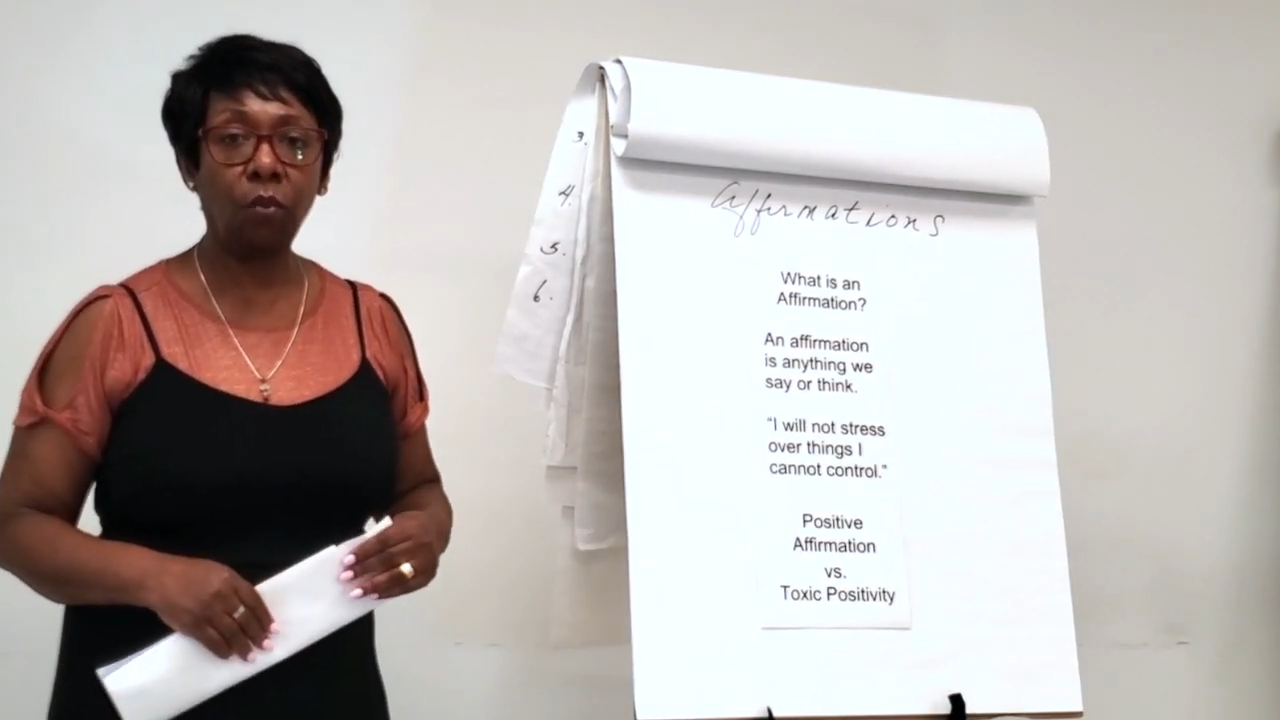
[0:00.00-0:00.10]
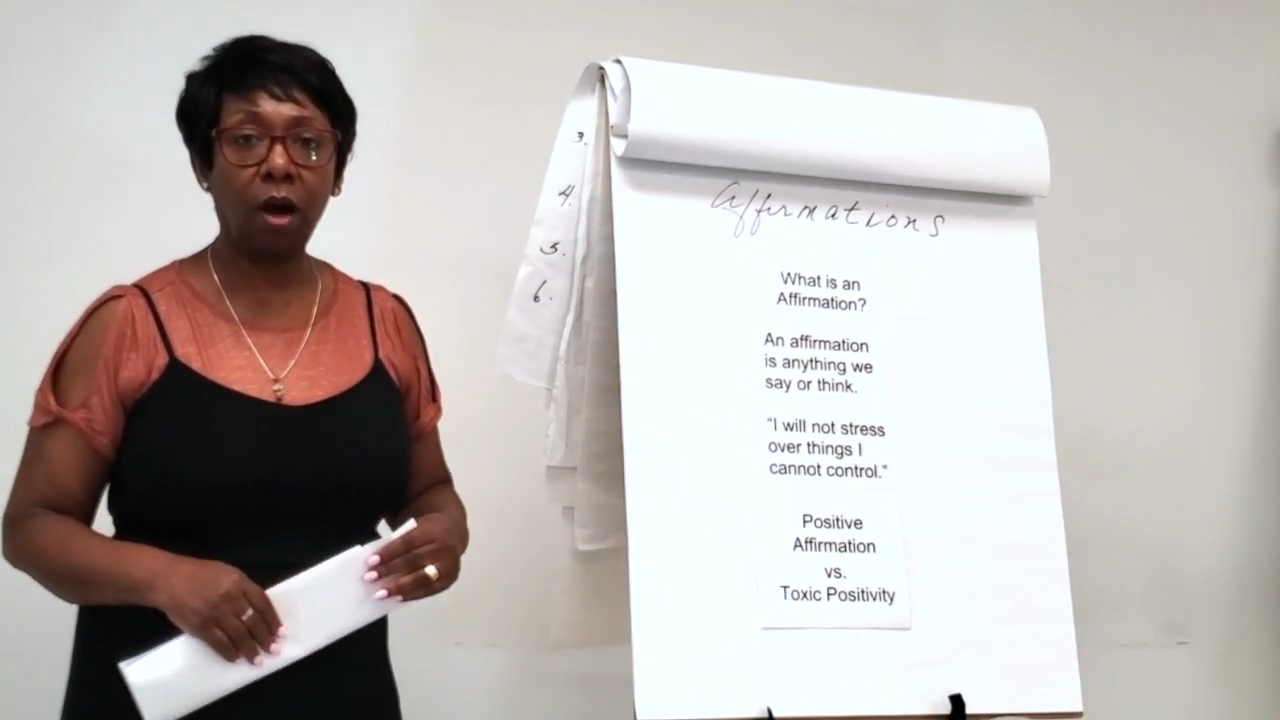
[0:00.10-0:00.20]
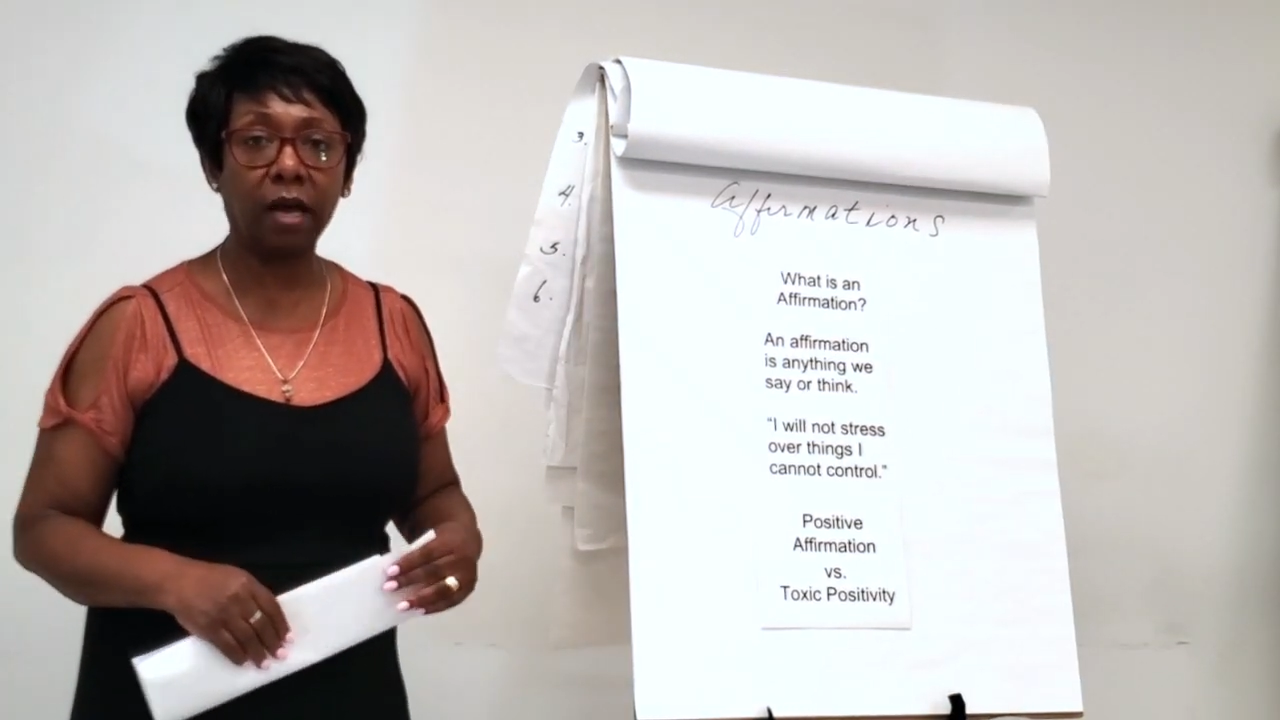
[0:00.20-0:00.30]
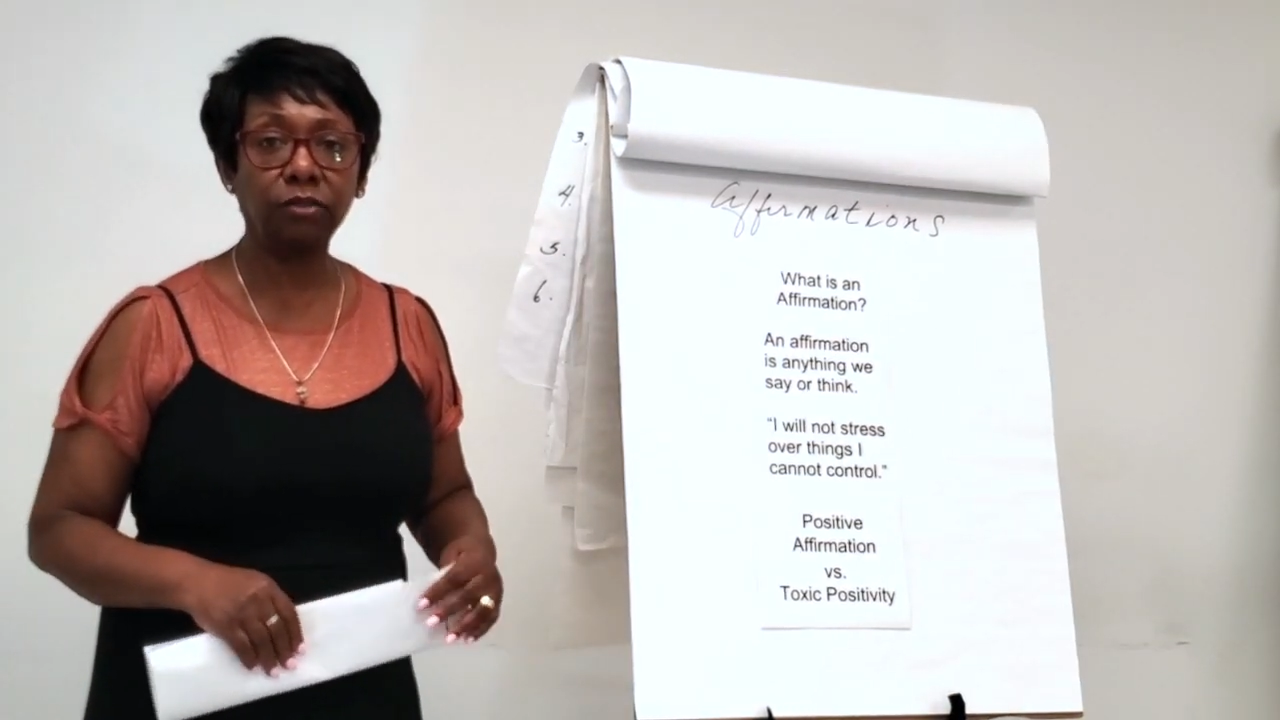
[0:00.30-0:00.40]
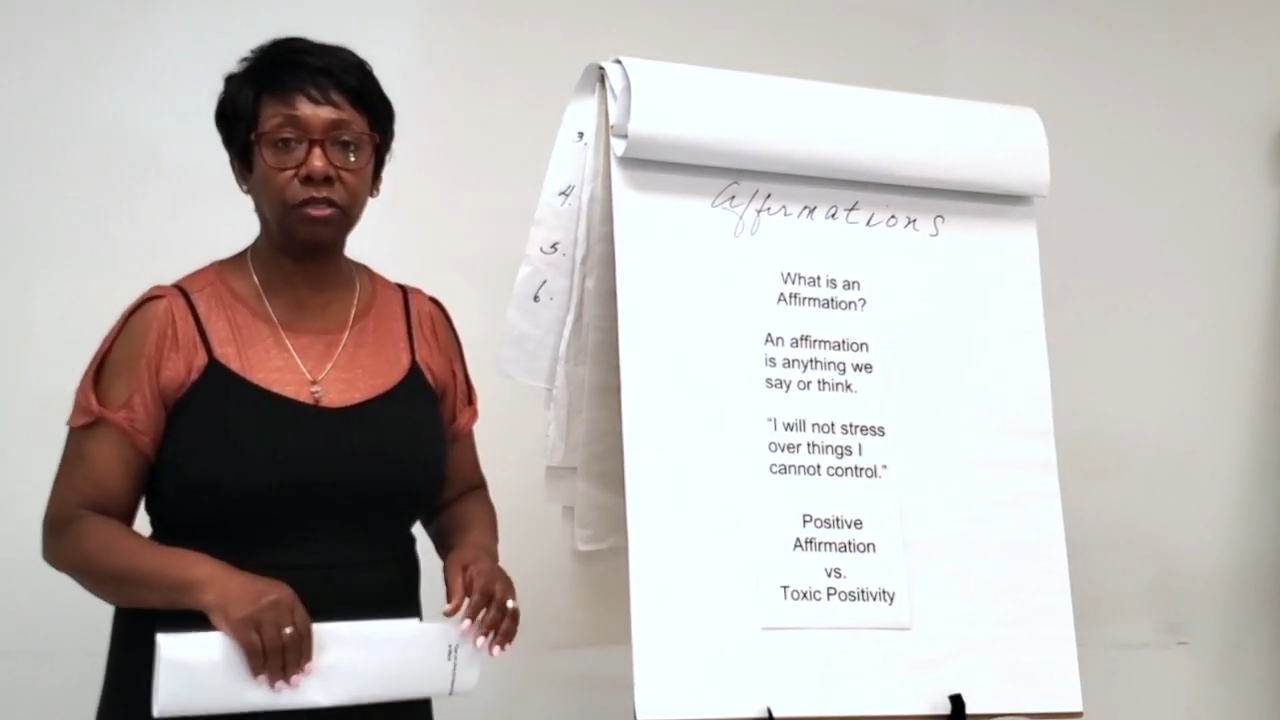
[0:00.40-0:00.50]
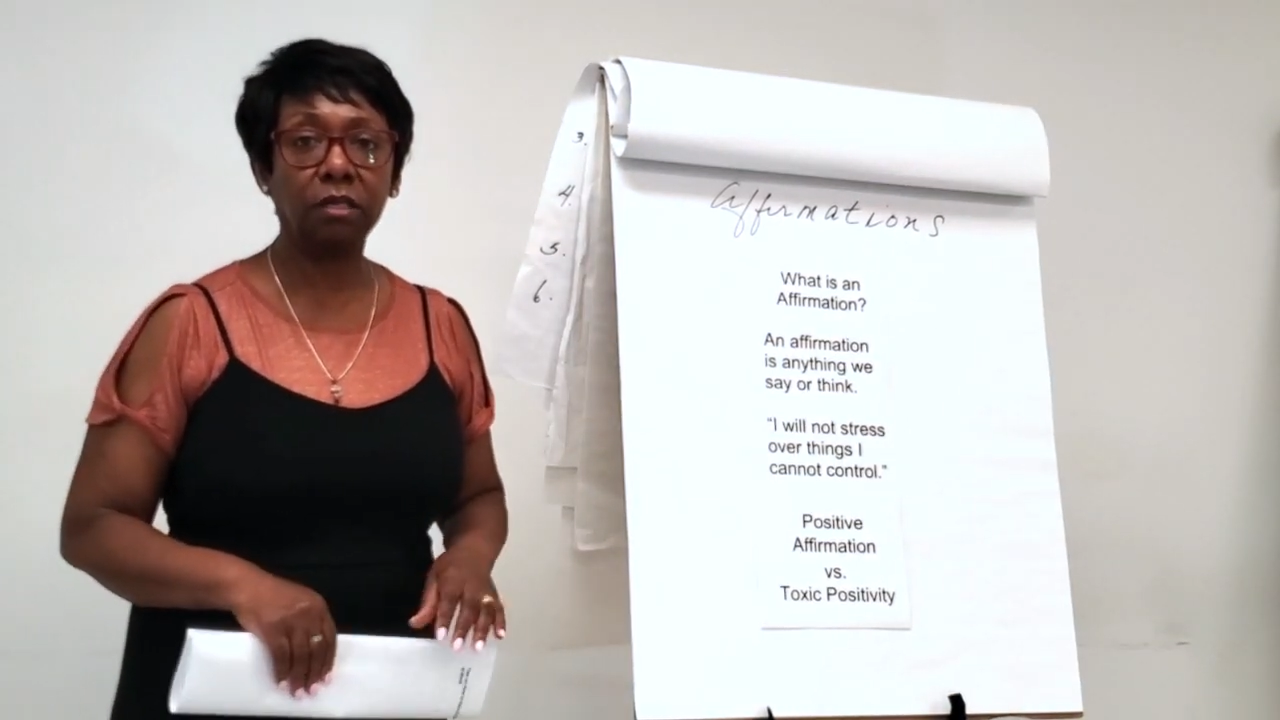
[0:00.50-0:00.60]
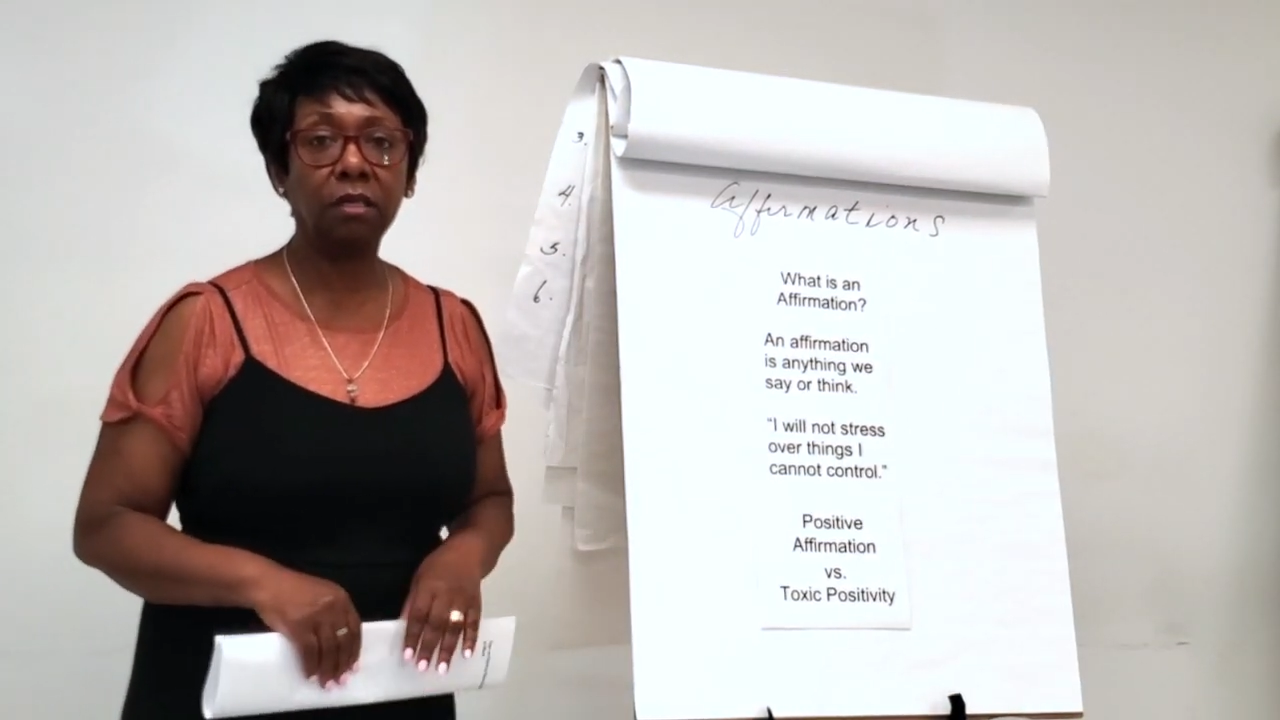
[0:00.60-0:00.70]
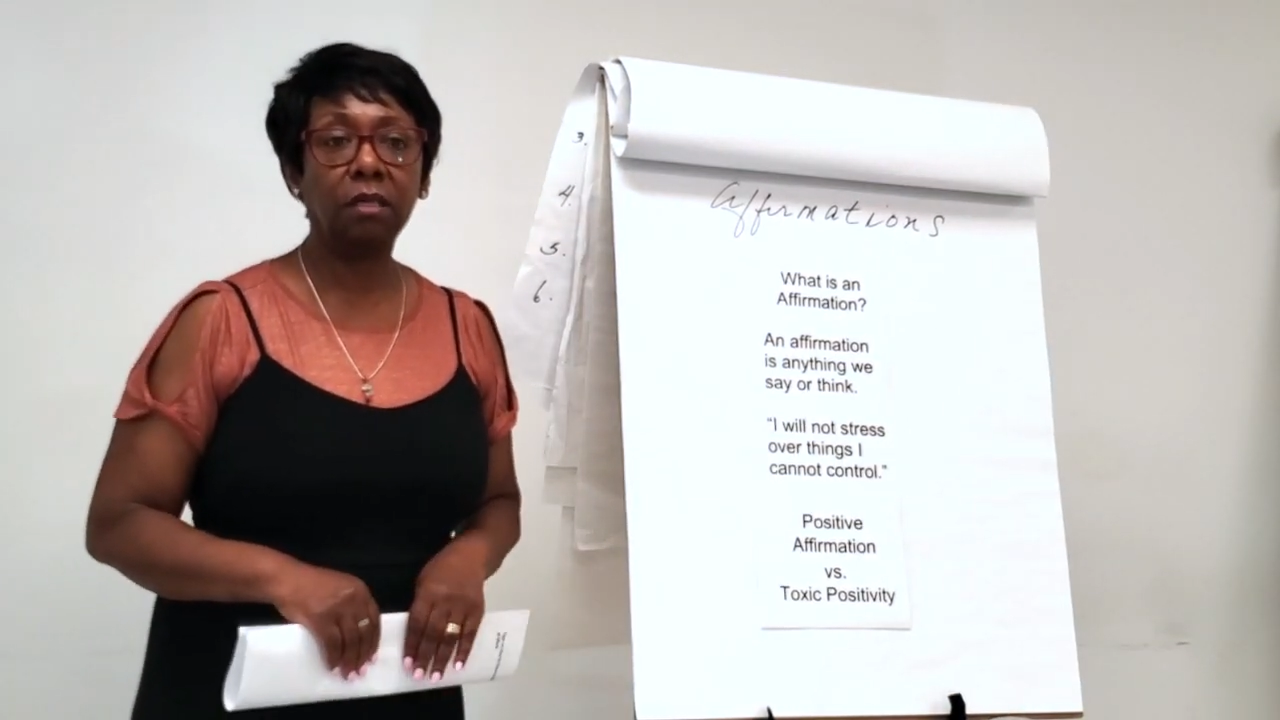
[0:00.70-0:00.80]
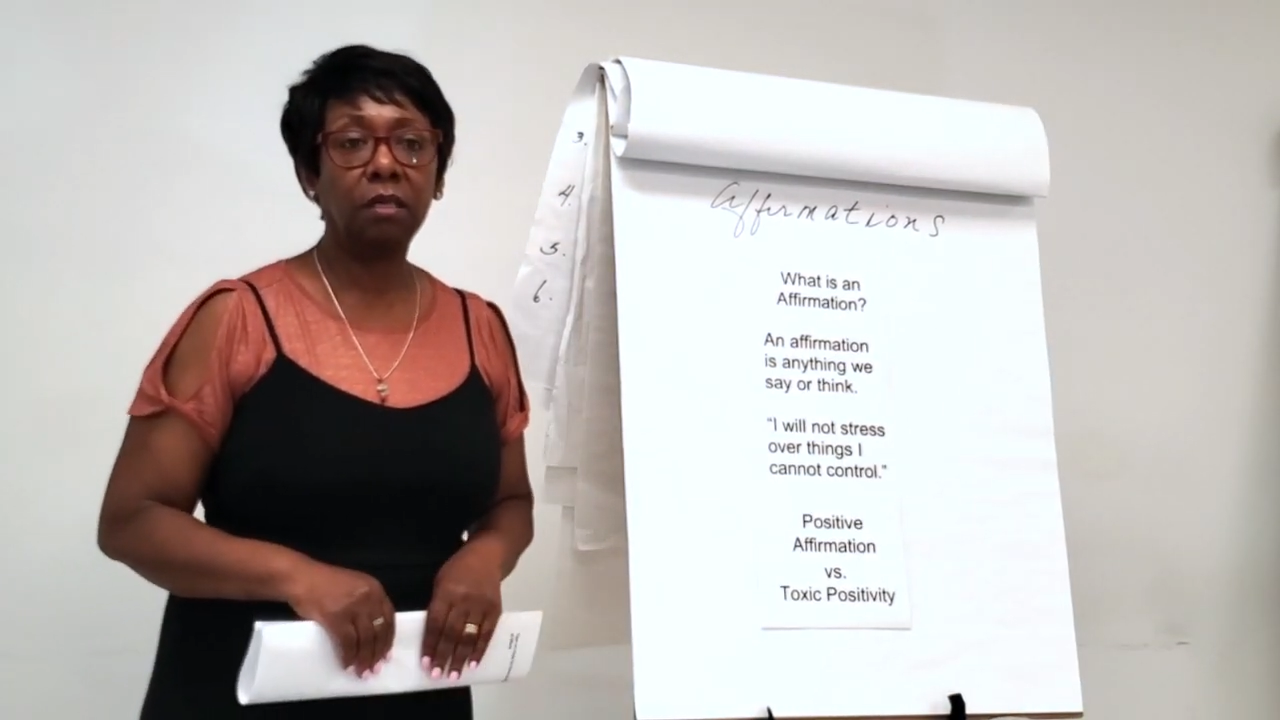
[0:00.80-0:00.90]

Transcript: watch